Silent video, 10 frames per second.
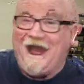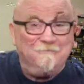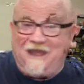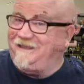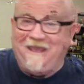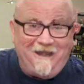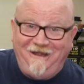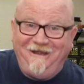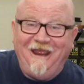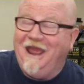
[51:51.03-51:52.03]
I'm not
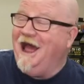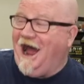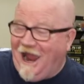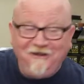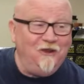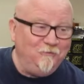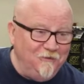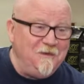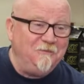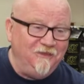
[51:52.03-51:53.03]
kidding. I don't
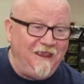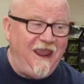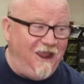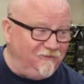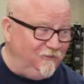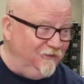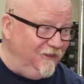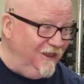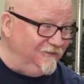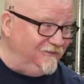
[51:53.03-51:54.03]
remember the answer to
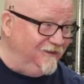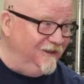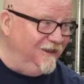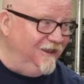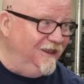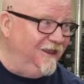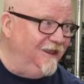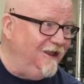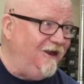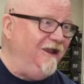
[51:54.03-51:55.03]
this.
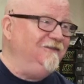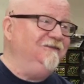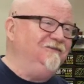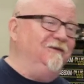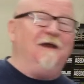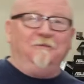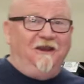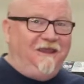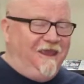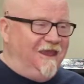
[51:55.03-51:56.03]
All right, so I'm
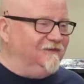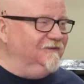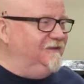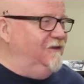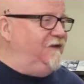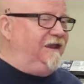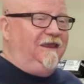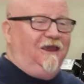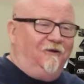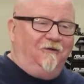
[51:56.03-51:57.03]
going to guess and see if I can
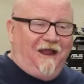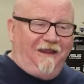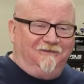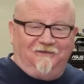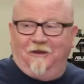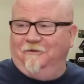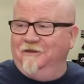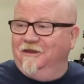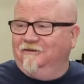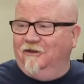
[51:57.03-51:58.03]
get it right. So
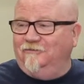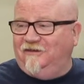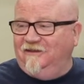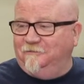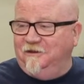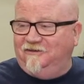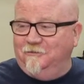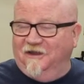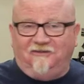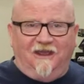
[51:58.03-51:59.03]
don't tease me too
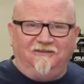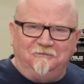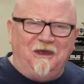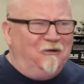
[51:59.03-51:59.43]
much, guys. It's been a